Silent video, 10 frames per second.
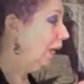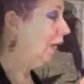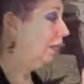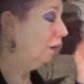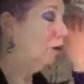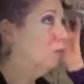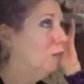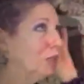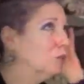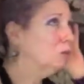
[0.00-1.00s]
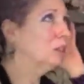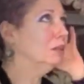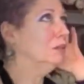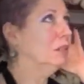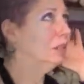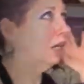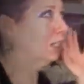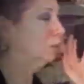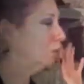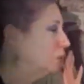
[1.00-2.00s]
And our mother was in the
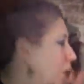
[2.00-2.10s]
hospital